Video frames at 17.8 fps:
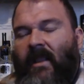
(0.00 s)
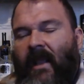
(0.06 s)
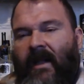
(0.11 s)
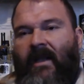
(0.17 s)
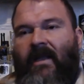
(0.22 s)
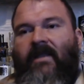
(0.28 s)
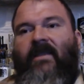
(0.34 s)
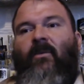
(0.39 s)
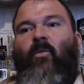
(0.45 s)

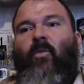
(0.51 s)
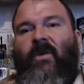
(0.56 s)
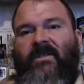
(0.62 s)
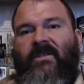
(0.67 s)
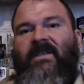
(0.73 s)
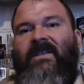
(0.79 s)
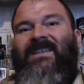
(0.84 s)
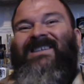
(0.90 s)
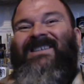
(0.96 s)
letting the
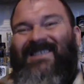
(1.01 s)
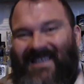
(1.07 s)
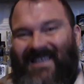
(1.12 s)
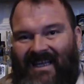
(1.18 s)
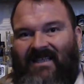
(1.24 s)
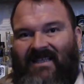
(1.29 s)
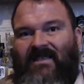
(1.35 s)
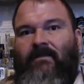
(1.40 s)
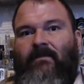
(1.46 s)
whiskey
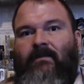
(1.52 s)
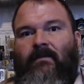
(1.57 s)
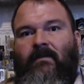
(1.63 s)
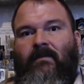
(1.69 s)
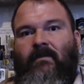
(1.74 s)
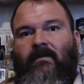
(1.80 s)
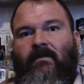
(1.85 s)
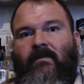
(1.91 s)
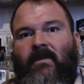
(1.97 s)
sit
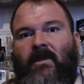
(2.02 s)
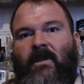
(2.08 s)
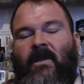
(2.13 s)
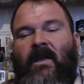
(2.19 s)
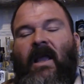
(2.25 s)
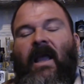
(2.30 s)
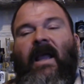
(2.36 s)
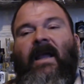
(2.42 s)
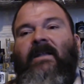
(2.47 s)

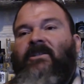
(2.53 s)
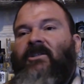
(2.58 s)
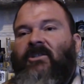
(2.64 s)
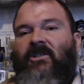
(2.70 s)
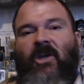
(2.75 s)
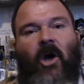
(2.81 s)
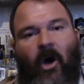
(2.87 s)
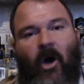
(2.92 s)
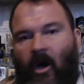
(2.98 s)
and
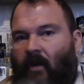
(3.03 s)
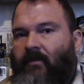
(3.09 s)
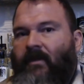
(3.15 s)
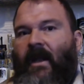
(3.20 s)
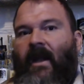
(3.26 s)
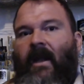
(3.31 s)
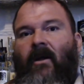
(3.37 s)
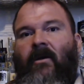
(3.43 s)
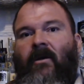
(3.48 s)
just calm
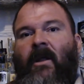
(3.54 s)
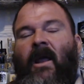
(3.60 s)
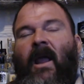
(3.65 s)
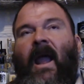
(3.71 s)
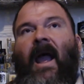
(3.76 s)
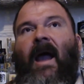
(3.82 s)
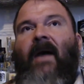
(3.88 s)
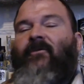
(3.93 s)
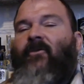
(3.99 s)
down
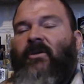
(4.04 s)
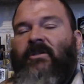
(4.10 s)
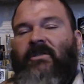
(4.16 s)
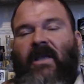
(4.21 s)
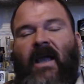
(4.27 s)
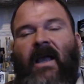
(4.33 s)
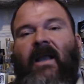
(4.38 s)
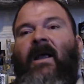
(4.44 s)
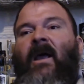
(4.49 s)
after it's
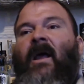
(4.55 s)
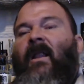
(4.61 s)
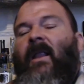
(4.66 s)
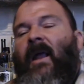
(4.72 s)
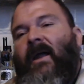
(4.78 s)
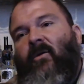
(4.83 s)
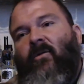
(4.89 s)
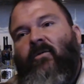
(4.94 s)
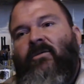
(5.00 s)
had
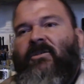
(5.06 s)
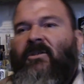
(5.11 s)
like